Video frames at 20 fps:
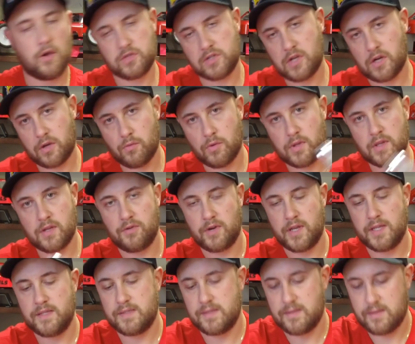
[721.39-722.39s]
start with the
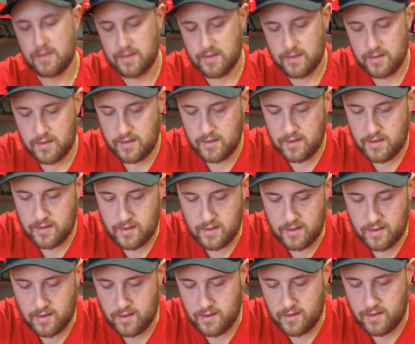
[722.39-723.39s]
Reds.
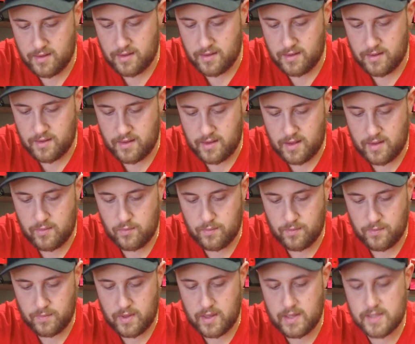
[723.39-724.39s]

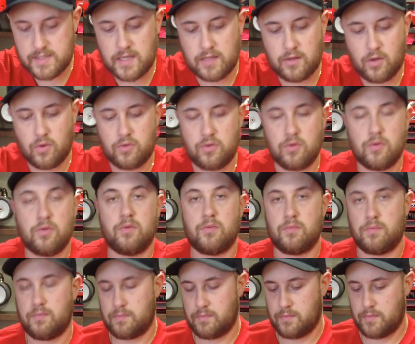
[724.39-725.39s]
As I told you
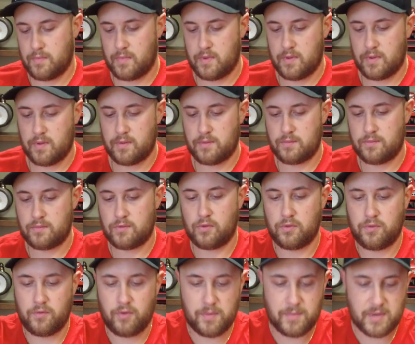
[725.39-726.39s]

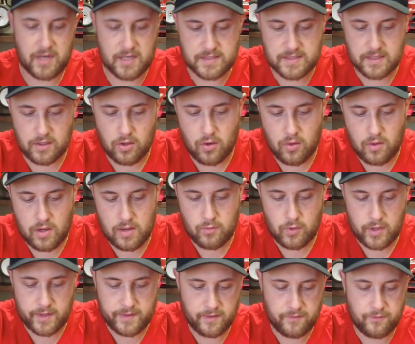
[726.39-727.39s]
2-3 minutes ago, I'm
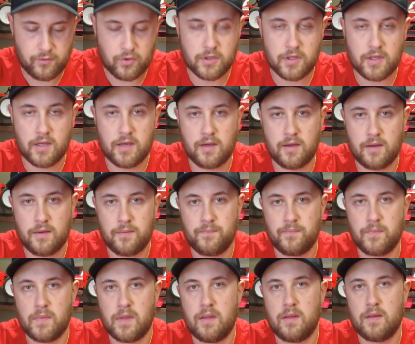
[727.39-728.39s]
waiting for the
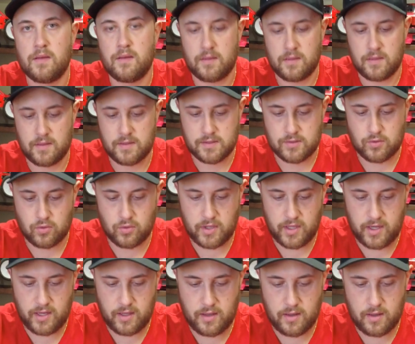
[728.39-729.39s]

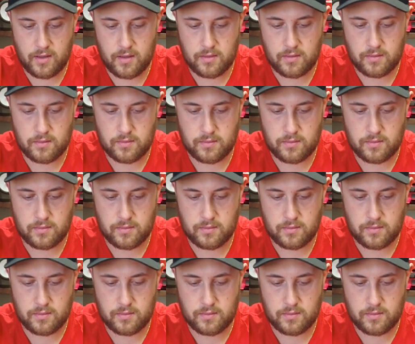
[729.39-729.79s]
Scuderia